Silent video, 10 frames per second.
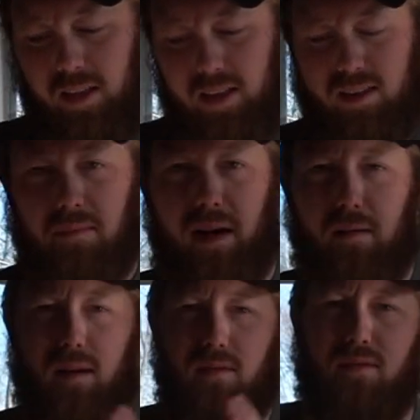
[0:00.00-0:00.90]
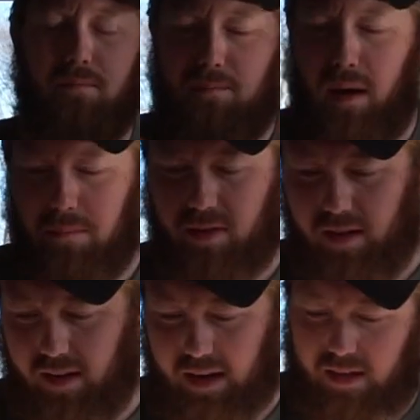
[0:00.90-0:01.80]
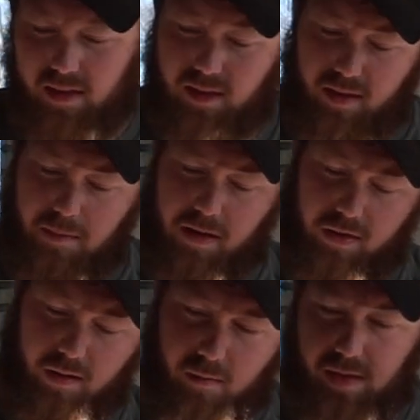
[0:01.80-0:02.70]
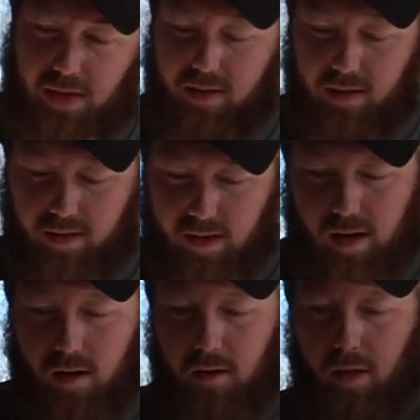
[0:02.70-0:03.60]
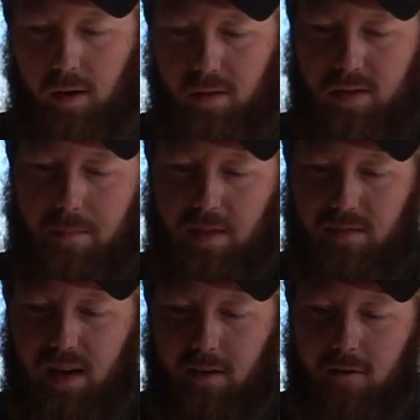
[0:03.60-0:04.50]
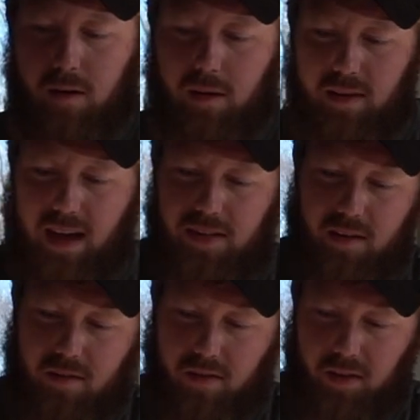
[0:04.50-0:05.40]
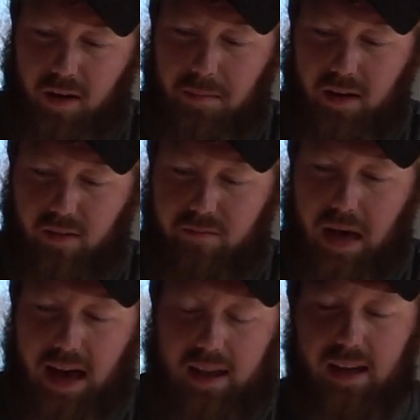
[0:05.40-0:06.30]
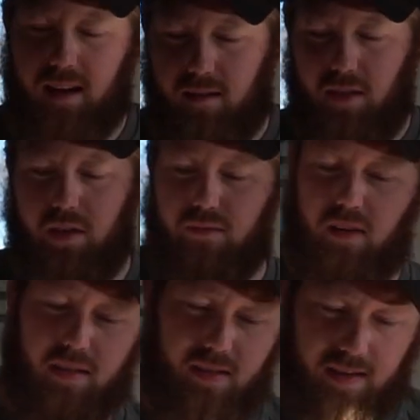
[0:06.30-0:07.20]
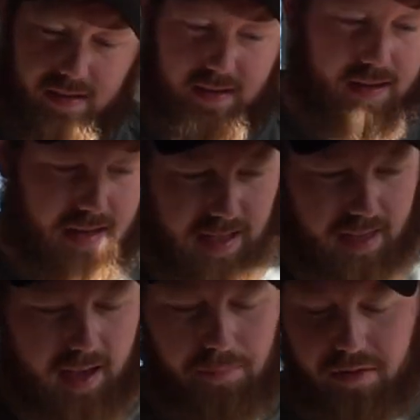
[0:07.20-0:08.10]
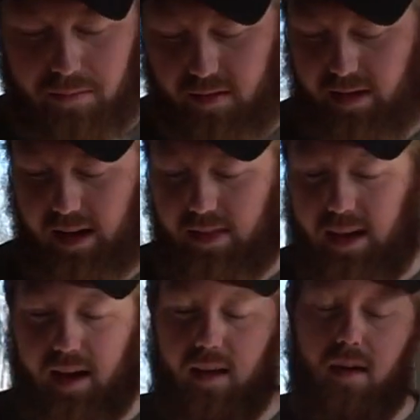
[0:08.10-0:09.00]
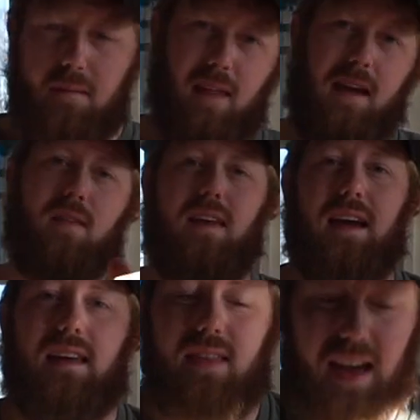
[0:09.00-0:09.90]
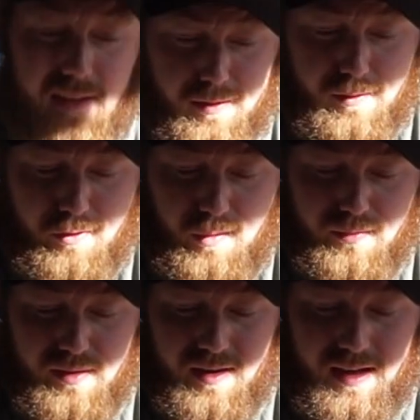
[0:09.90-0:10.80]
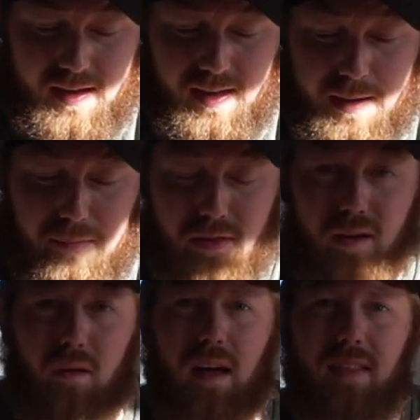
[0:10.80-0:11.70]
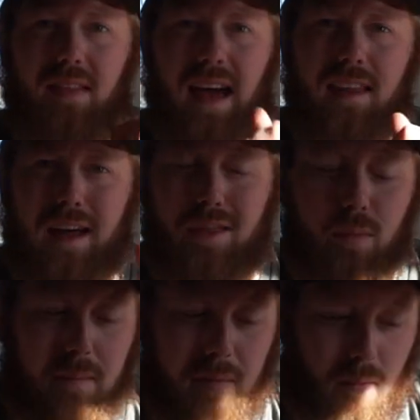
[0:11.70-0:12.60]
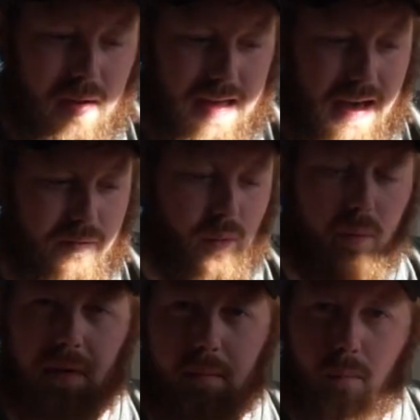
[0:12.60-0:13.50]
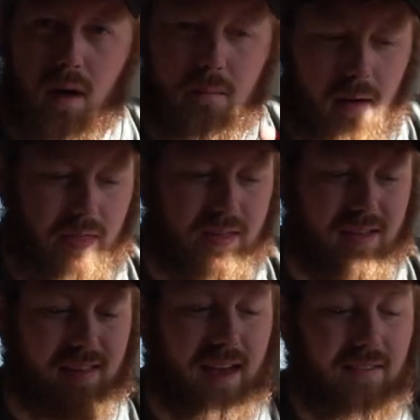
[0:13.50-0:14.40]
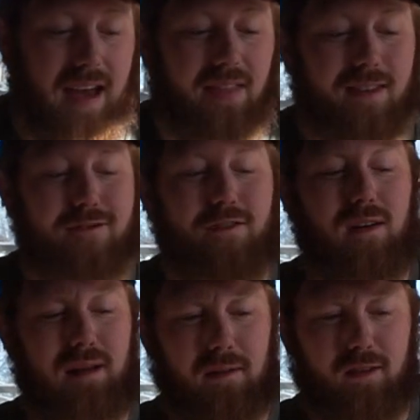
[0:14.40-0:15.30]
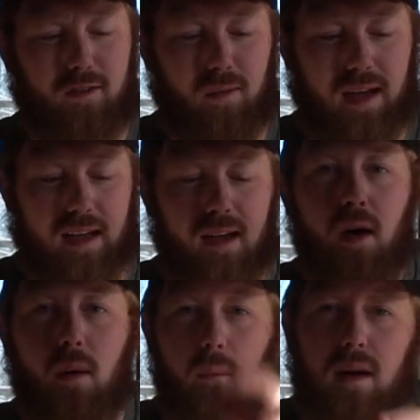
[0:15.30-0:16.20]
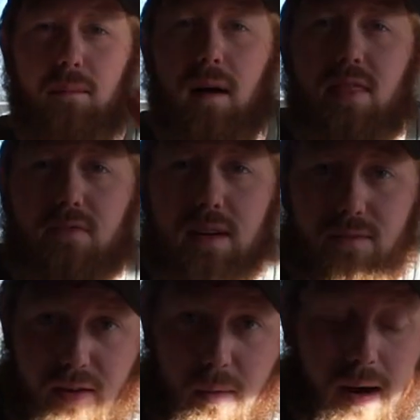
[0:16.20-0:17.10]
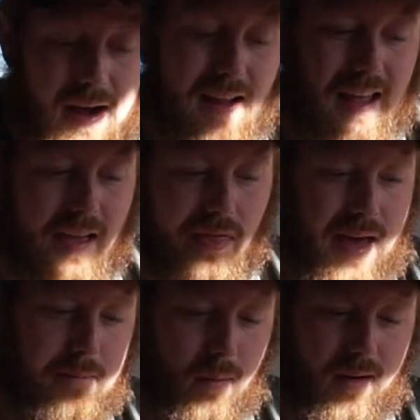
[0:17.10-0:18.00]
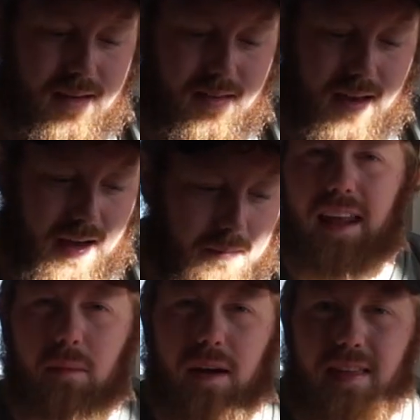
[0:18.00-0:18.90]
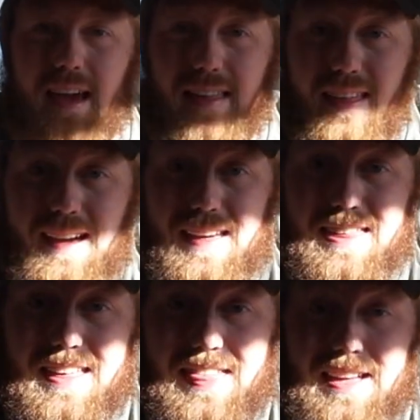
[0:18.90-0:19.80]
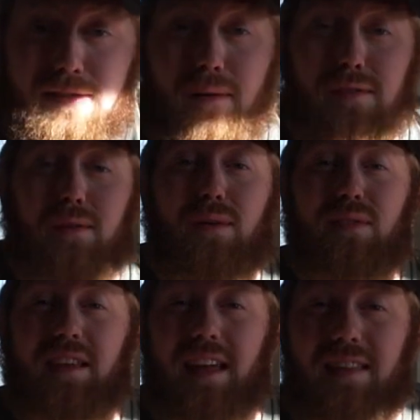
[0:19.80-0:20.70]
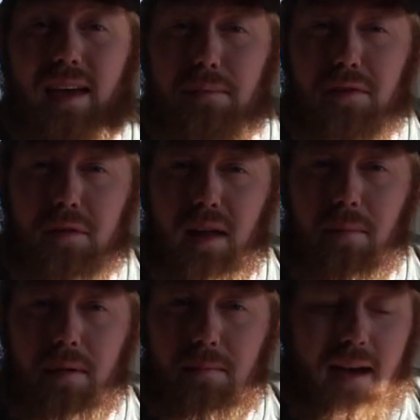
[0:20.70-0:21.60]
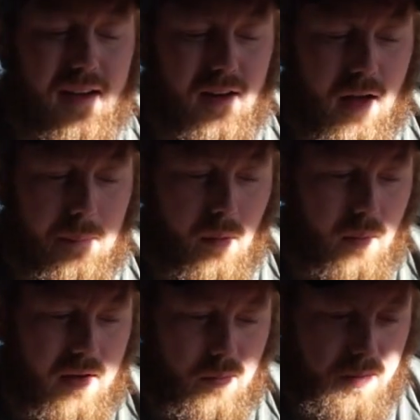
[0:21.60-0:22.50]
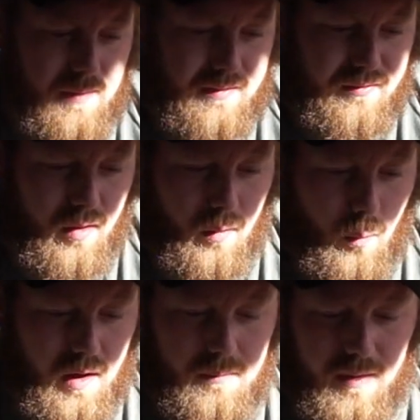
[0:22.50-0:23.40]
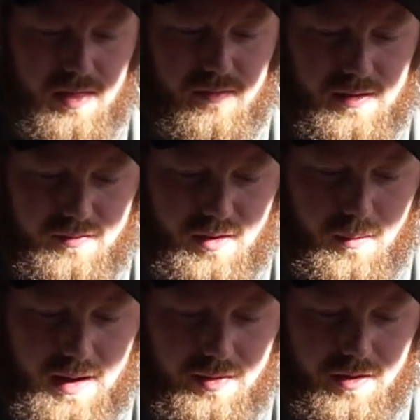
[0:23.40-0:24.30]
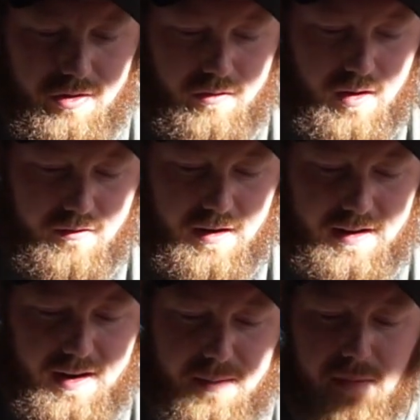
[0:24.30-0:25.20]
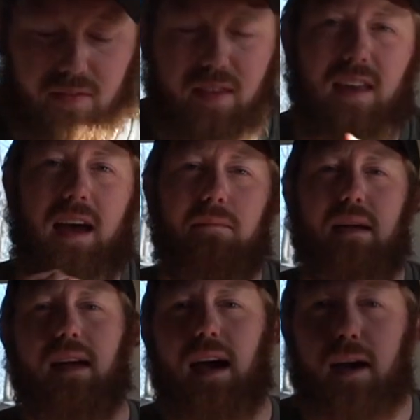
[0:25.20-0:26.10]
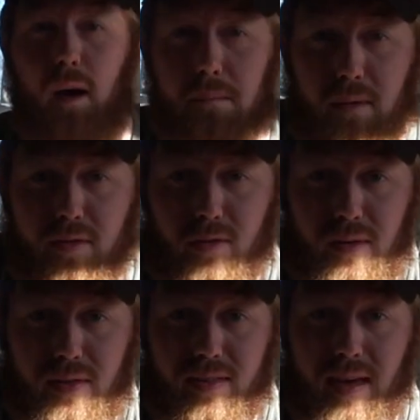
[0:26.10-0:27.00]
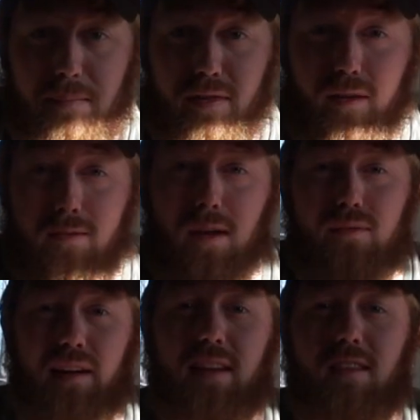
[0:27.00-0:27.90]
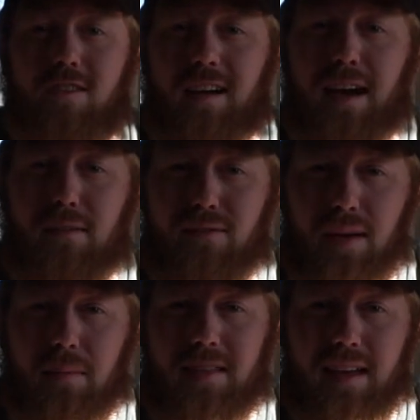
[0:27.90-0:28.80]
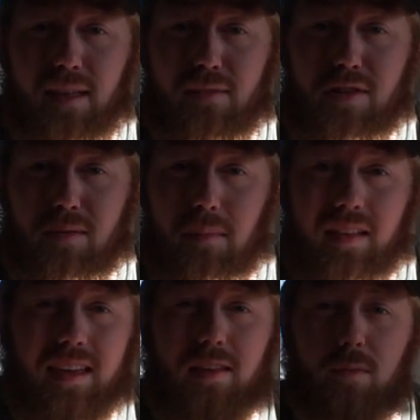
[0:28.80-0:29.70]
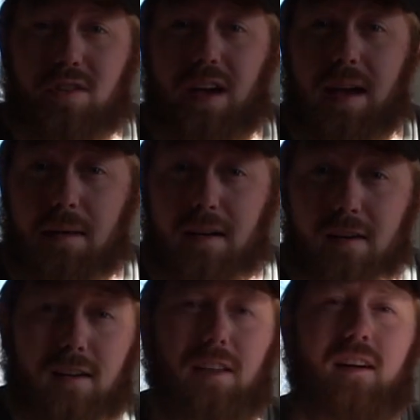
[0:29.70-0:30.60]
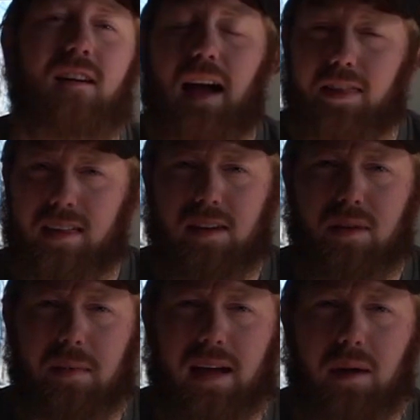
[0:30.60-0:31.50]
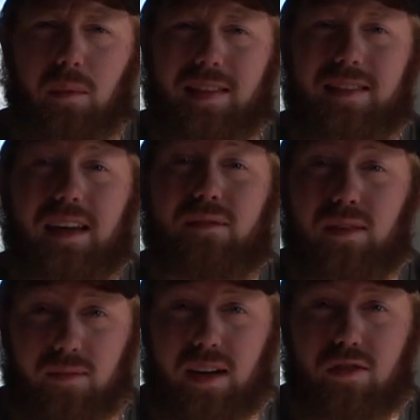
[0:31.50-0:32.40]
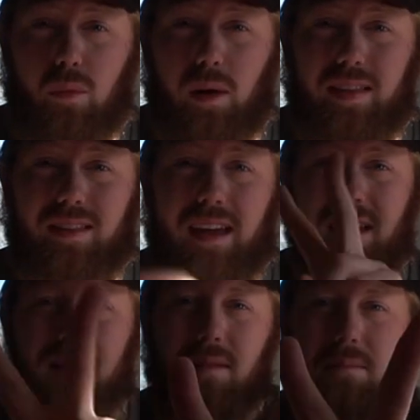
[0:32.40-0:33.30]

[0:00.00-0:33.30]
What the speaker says: least amount of bumps against, especially when this is closed up and the Velcro is on there. There's a little bit of padding here in the front kind of helps to protect that. Like I was saying, guys, that is going to do it for today's episode. Not next week, but the week after will be 1 month since I have had this drone. I'm going to do a 1 month review on it at that point in time. Anyways, guys, like I said, that's going to do it for today's episode. I'll be back in a couple of weeks with my full 1 month review on this drone right here. But for the time being, I hope you enjoyed this episode. Don't forget to check out Film and Television Mondays, which came out earlier. I'll see everybody on Wednesday for Venture Wednesday.